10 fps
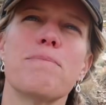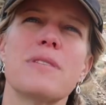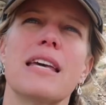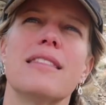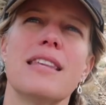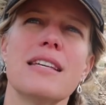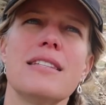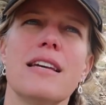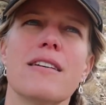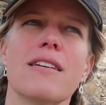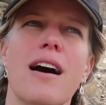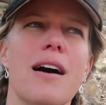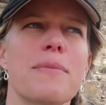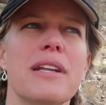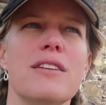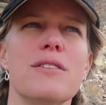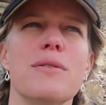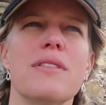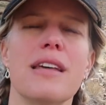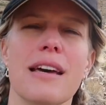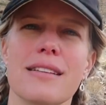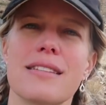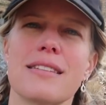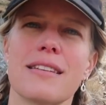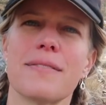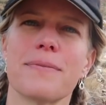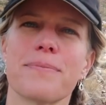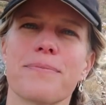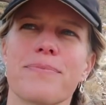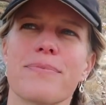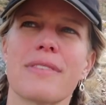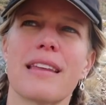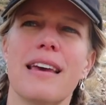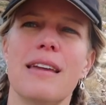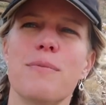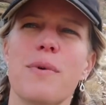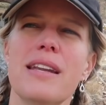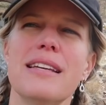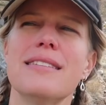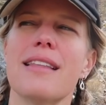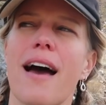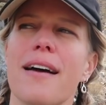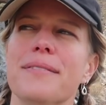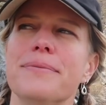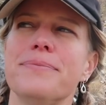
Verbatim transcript: Say, this year I'm going to do this. And what is that?